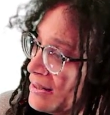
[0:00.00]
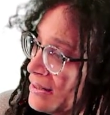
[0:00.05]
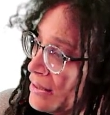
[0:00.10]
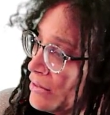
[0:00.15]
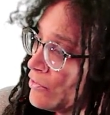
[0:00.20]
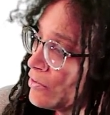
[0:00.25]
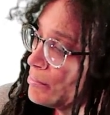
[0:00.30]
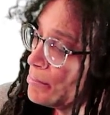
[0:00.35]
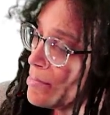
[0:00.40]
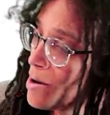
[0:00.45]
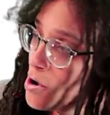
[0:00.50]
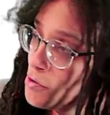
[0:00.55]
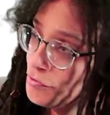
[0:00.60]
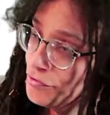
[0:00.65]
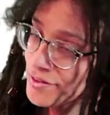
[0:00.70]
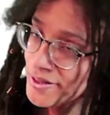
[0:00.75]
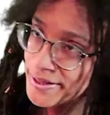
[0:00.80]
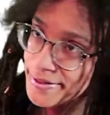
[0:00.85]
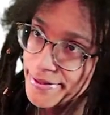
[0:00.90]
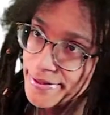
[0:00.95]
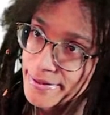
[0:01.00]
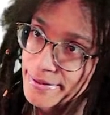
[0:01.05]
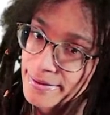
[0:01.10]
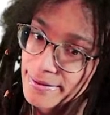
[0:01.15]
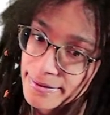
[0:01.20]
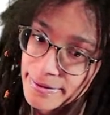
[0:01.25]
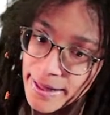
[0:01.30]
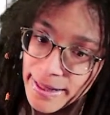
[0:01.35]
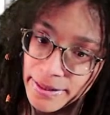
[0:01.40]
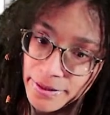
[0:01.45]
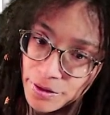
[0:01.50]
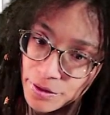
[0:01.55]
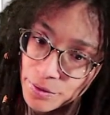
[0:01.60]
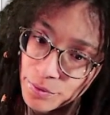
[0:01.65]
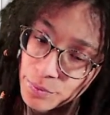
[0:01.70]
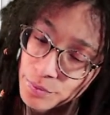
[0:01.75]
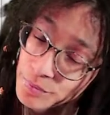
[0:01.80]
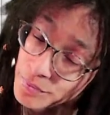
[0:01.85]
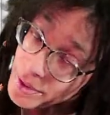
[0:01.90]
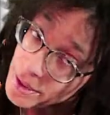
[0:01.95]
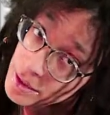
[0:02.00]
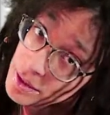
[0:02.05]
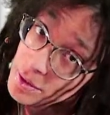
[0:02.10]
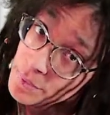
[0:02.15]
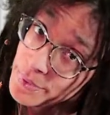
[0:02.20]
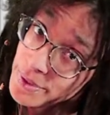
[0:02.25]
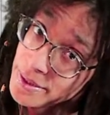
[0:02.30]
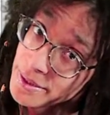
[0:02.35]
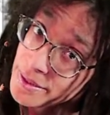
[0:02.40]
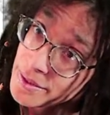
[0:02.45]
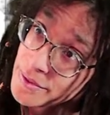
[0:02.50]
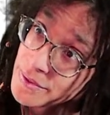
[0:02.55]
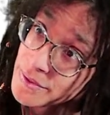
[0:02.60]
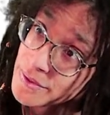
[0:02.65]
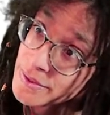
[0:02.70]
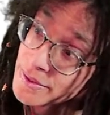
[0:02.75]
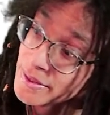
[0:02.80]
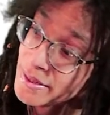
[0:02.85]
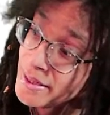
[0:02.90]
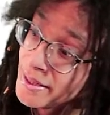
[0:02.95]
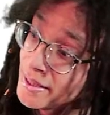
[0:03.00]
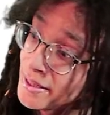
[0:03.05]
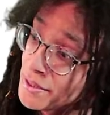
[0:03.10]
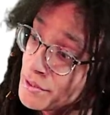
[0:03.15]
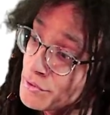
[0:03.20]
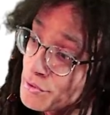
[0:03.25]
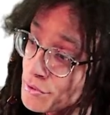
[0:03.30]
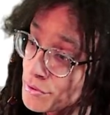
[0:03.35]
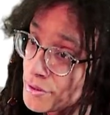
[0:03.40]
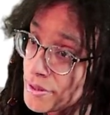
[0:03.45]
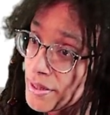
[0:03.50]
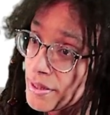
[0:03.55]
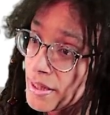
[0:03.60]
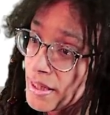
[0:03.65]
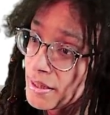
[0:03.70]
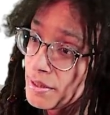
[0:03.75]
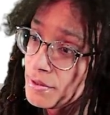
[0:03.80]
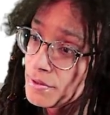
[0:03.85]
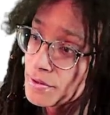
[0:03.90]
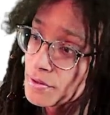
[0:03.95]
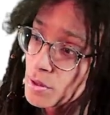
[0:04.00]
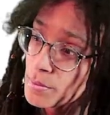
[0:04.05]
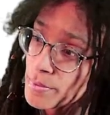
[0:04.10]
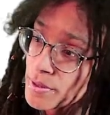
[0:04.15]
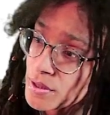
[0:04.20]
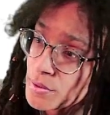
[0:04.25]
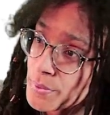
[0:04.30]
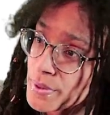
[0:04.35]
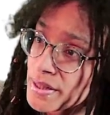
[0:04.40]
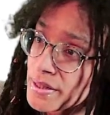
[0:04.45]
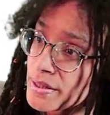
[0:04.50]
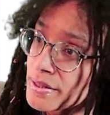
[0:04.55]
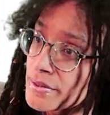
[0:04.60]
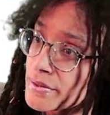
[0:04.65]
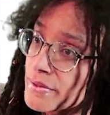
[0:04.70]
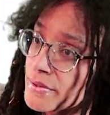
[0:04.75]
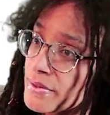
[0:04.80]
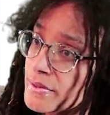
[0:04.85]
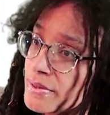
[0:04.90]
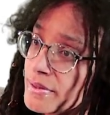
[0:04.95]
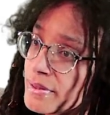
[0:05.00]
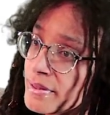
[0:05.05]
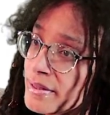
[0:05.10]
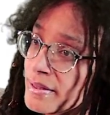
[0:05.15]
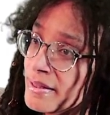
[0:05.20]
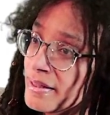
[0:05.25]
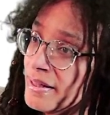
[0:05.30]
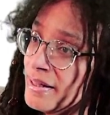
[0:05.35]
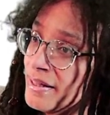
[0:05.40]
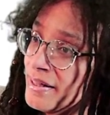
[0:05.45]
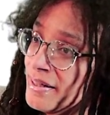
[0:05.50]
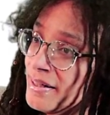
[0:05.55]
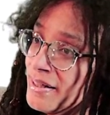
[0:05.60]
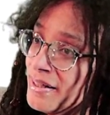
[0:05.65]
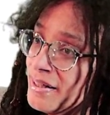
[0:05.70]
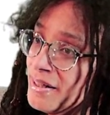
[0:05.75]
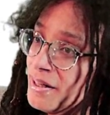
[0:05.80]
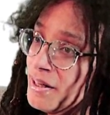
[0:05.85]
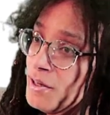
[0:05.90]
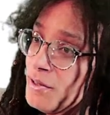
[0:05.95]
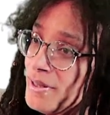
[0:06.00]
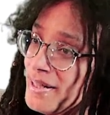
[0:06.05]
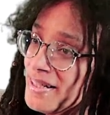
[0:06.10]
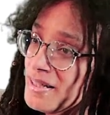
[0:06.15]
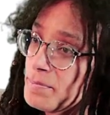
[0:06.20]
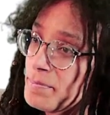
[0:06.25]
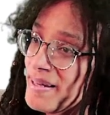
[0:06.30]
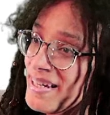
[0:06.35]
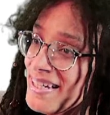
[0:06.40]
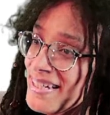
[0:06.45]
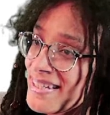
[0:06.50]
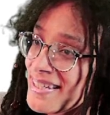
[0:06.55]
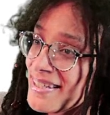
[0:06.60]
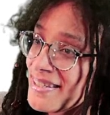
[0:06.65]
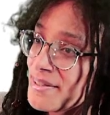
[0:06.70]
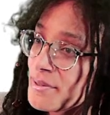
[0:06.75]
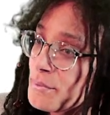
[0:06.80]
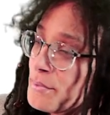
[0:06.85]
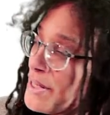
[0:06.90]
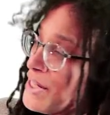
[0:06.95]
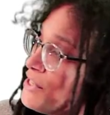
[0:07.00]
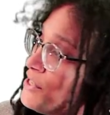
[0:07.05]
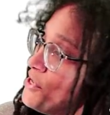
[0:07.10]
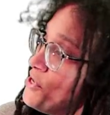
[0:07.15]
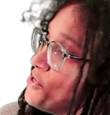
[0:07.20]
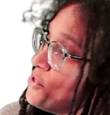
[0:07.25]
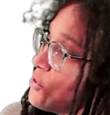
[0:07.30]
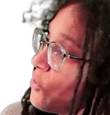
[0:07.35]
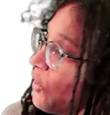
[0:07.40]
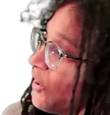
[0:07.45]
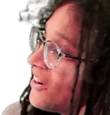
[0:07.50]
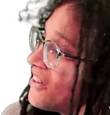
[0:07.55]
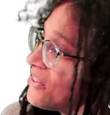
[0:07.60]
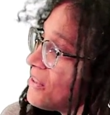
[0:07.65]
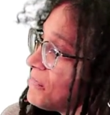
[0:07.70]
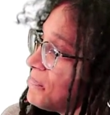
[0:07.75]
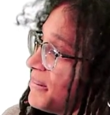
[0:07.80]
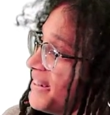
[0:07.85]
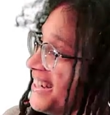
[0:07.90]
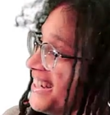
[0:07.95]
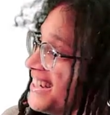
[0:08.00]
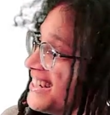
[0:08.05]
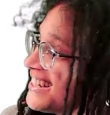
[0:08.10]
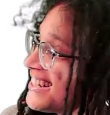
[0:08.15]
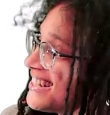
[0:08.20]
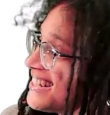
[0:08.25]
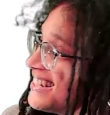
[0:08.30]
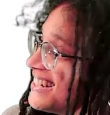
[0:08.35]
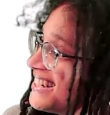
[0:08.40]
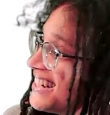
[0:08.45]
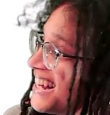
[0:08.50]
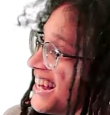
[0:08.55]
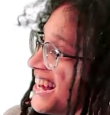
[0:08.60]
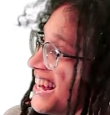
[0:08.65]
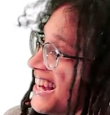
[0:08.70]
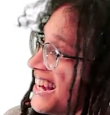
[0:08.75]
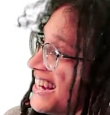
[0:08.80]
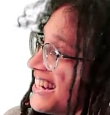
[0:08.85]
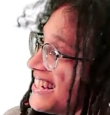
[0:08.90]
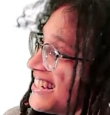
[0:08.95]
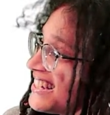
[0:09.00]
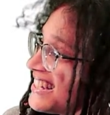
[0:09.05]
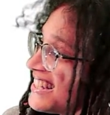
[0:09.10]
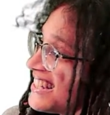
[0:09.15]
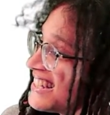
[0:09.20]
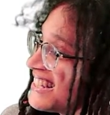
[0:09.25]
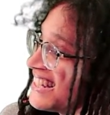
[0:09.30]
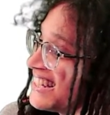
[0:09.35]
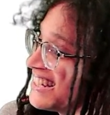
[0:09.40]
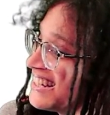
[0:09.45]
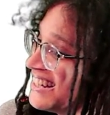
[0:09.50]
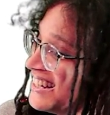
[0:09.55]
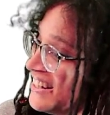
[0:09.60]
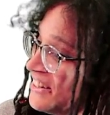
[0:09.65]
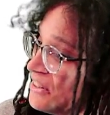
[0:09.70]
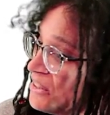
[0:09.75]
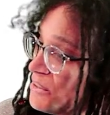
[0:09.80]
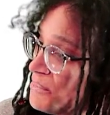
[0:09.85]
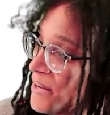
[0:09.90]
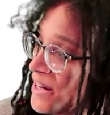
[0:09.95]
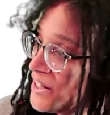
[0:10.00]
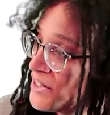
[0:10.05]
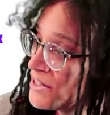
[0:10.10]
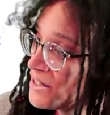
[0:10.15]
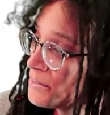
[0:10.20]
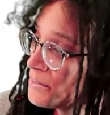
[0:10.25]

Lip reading: from Malphus. Thank you. Thank you, Windows. Truly. Thank you so much, Windows. Who needs pieces when you're the piece? Nice. We make sure